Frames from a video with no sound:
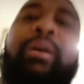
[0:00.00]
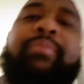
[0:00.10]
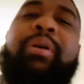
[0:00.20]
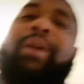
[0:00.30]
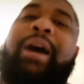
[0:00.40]

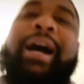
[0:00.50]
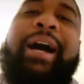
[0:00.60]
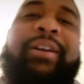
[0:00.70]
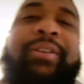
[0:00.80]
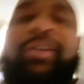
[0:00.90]
Bro, I
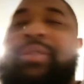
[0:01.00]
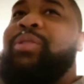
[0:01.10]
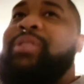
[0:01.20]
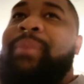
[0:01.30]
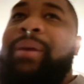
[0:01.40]
don't know. You
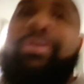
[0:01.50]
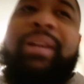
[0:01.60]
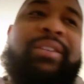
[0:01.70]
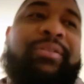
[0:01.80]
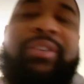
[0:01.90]
talking about
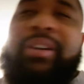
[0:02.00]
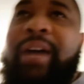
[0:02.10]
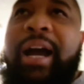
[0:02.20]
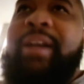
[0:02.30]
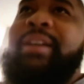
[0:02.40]
Pleasantville.
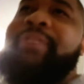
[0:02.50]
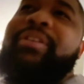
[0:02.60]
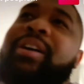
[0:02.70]
I ain't never